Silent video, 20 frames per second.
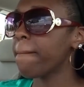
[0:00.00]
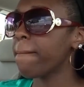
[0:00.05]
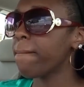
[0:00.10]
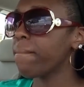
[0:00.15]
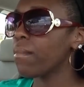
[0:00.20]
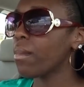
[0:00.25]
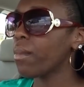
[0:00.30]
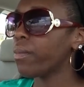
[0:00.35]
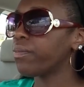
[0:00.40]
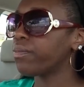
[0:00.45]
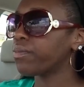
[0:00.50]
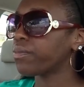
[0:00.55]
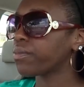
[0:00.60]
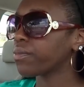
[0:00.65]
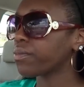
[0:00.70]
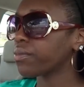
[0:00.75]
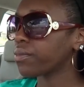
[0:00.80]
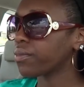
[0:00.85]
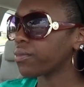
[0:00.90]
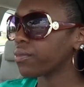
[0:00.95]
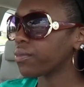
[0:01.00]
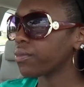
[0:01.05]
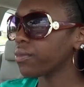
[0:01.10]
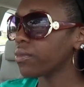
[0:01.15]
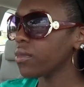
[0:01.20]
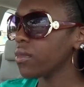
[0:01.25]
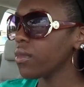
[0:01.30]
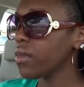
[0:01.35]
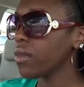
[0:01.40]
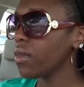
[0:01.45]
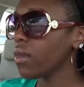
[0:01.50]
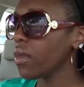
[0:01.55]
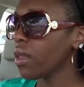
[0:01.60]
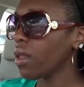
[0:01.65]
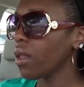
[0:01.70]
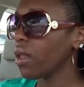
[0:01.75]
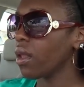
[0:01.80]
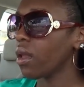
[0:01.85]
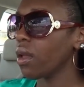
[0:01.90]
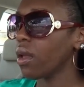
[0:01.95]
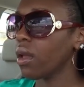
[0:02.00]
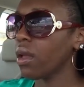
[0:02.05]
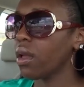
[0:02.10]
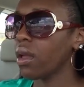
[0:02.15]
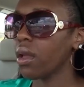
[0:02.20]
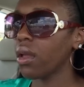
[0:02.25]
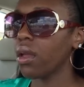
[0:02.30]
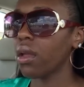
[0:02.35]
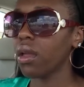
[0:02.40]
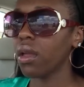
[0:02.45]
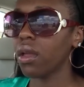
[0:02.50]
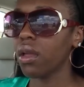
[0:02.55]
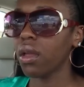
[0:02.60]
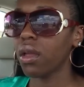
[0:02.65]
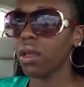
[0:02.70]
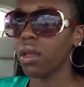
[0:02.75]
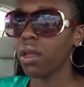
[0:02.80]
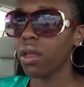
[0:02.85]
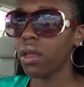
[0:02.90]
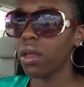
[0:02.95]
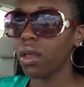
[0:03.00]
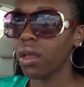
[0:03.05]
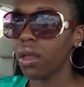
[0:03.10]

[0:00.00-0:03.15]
(silence)